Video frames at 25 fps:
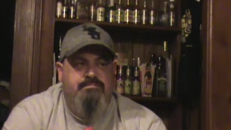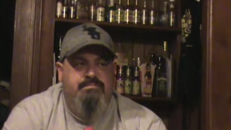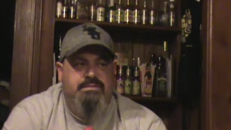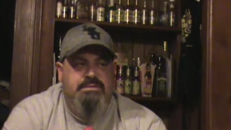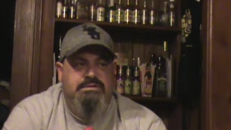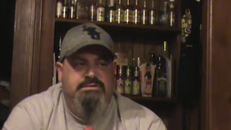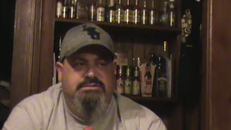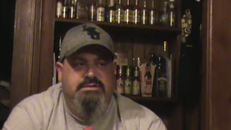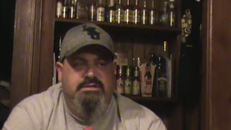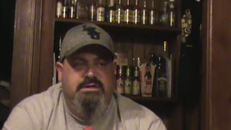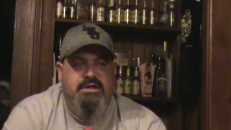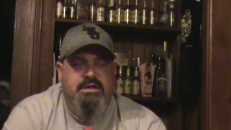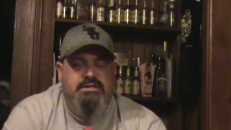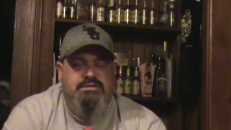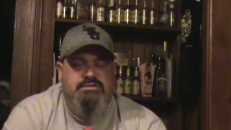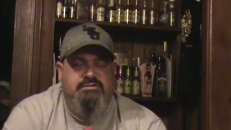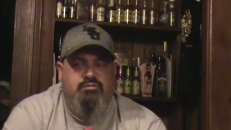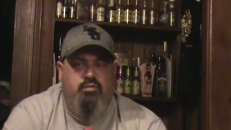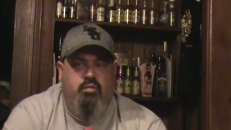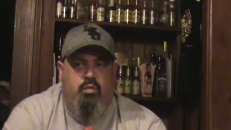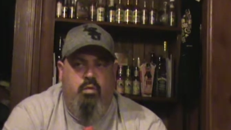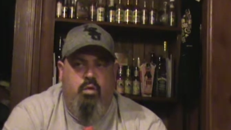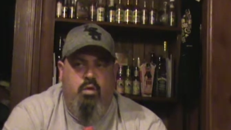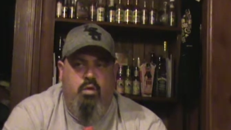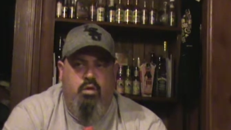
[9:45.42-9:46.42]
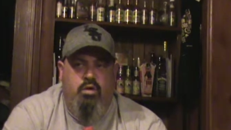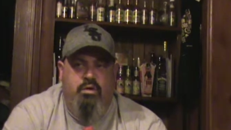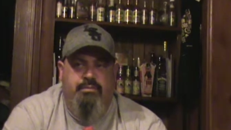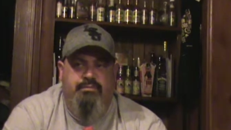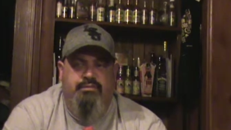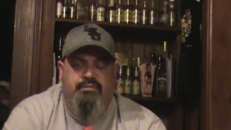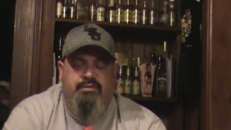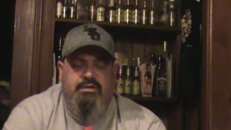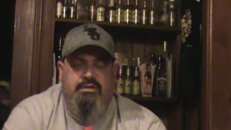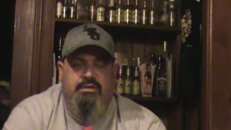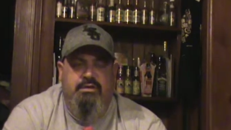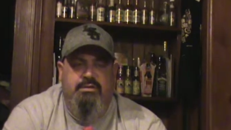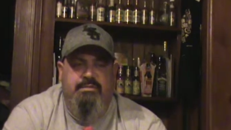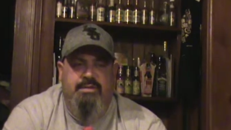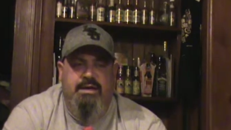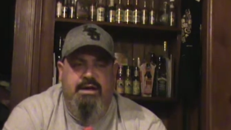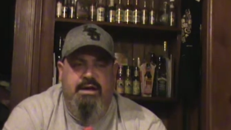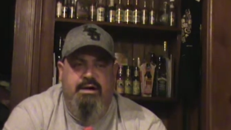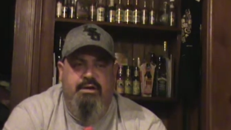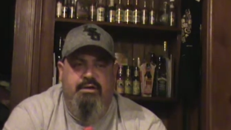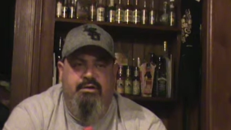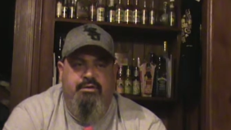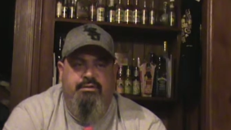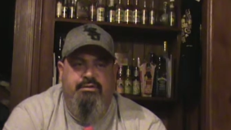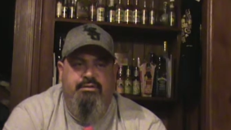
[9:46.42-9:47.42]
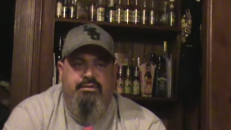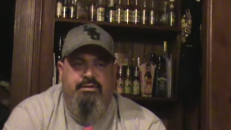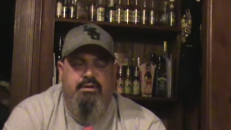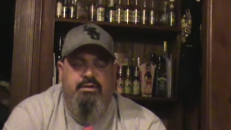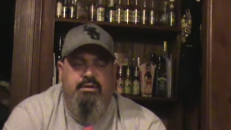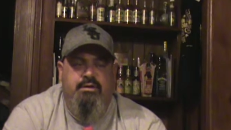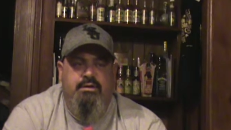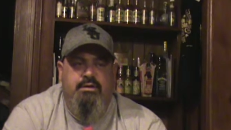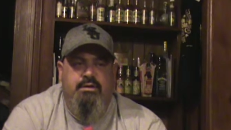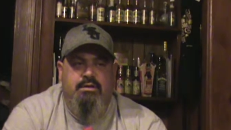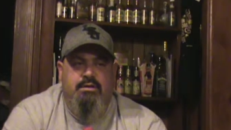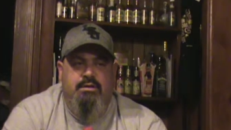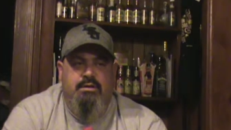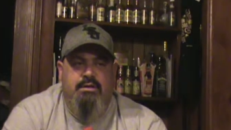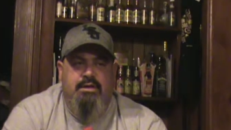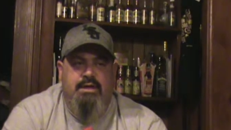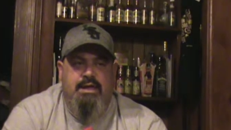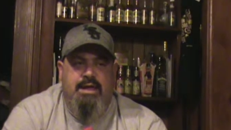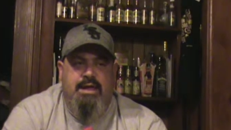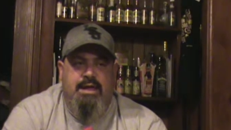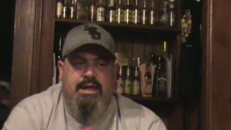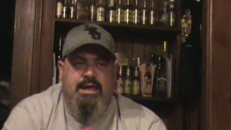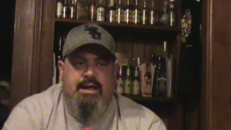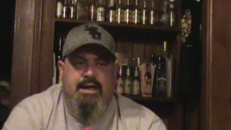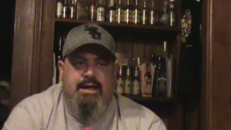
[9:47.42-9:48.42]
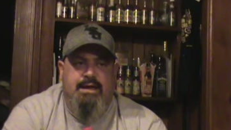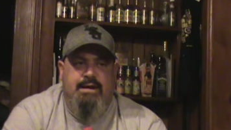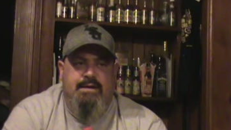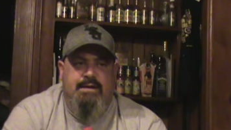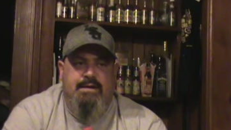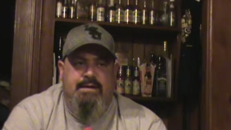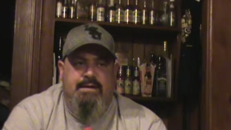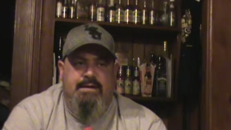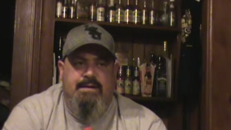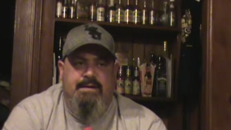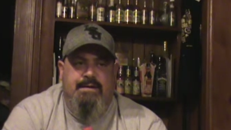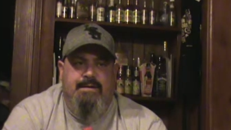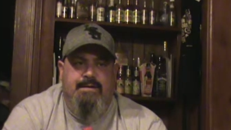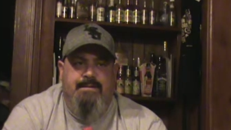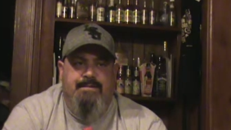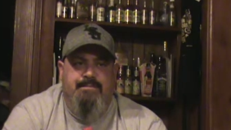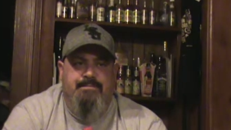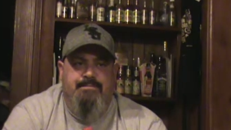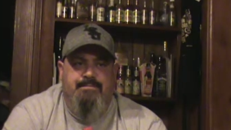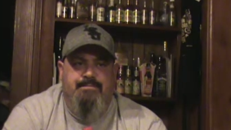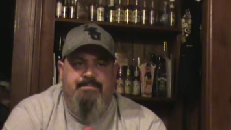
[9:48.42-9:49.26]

it's a nice warmth in the mouth. And uh,